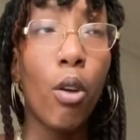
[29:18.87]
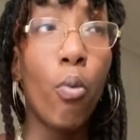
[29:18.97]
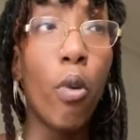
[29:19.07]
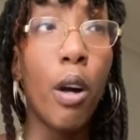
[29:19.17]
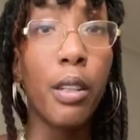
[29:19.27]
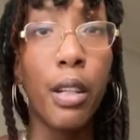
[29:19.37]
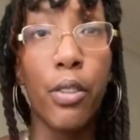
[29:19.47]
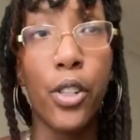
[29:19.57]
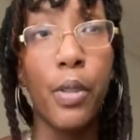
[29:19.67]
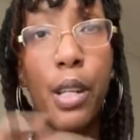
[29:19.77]
But walk down
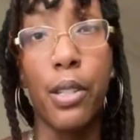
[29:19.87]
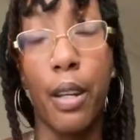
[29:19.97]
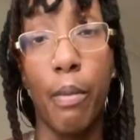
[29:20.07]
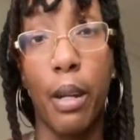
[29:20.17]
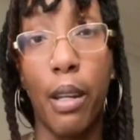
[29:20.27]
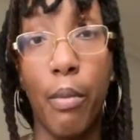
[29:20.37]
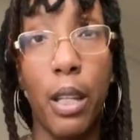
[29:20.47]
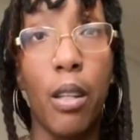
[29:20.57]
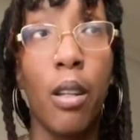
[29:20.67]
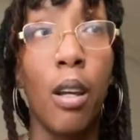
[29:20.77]
the street. It's like in
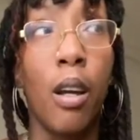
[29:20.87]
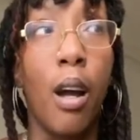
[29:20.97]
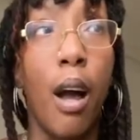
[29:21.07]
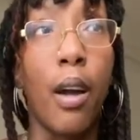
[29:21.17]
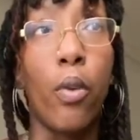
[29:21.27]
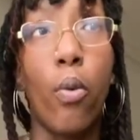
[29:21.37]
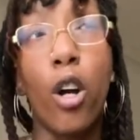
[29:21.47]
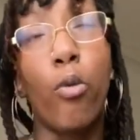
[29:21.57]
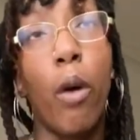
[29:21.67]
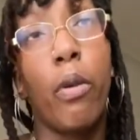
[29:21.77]
Miami, I could
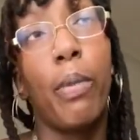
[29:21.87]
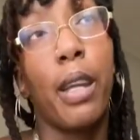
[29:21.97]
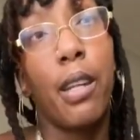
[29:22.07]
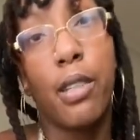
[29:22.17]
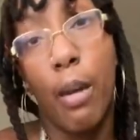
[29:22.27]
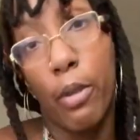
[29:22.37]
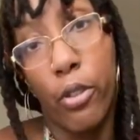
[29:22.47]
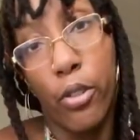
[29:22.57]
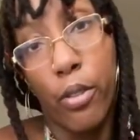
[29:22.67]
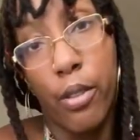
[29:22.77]
walk around with a bikini top and
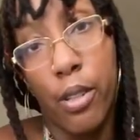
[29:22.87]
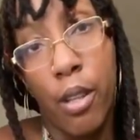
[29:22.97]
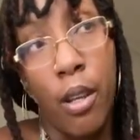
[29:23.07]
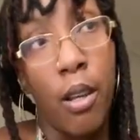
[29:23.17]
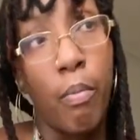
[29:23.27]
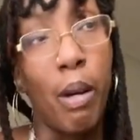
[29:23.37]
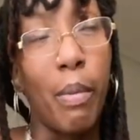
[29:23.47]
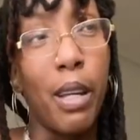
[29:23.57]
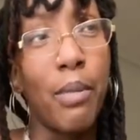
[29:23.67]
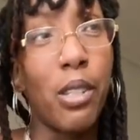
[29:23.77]
little shorts.
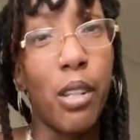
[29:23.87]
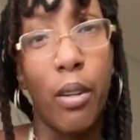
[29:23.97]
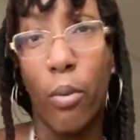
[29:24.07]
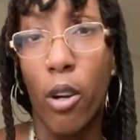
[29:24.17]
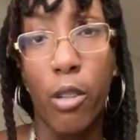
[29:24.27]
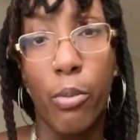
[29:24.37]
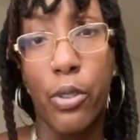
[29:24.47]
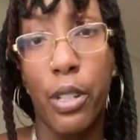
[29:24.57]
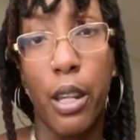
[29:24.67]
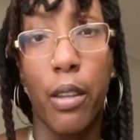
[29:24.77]
But Miami is not a
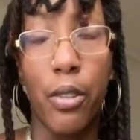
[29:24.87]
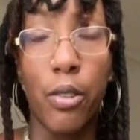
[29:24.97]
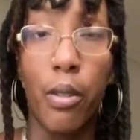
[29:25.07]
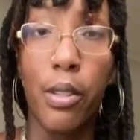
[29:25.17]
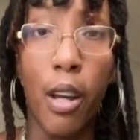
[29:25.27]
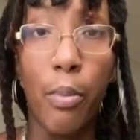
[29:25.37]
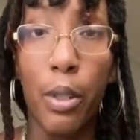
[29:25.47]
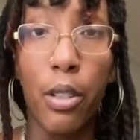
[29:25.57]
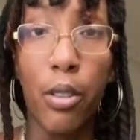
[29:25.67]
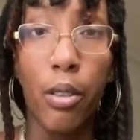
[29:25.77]
walkable city unless you're on South
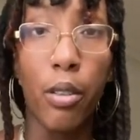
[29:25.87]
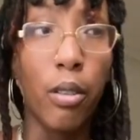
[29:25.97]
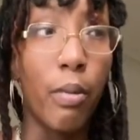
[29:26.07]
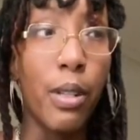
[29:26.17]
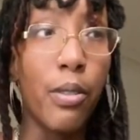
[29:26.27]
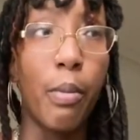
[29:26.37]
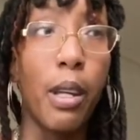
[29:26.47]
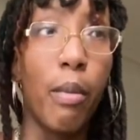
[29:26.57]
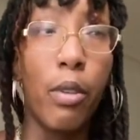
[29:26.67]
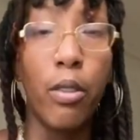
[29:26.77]
Beach. The rest of
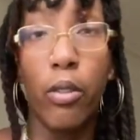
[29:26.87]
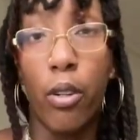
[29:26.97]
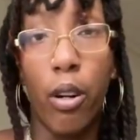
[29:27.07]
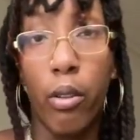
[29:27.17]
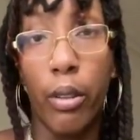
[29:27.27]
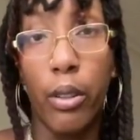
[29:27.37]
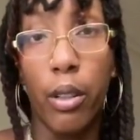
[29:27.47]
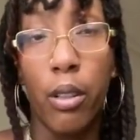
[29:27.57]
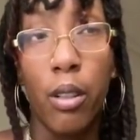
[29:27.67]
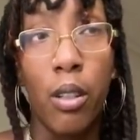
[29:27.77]
Miami, you're in your car all day.